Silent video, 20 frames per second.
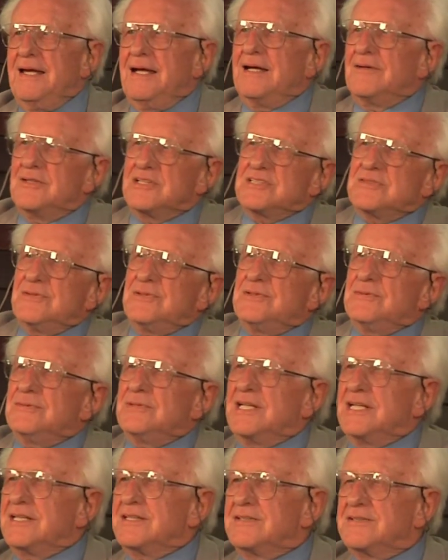How does one do
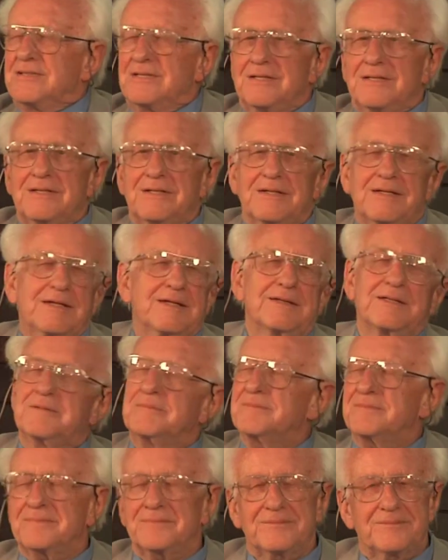that?
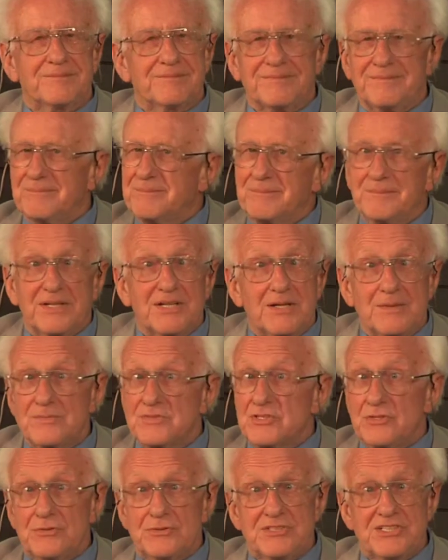
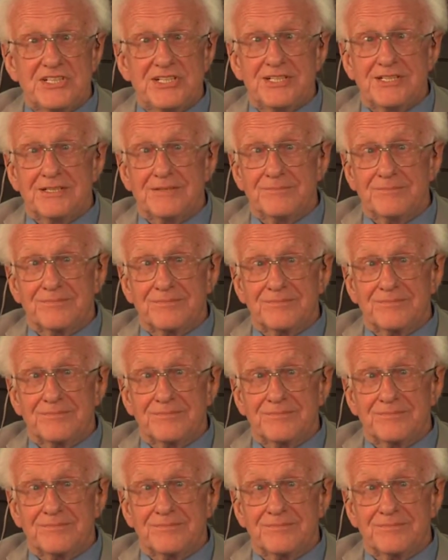Becomes a routine.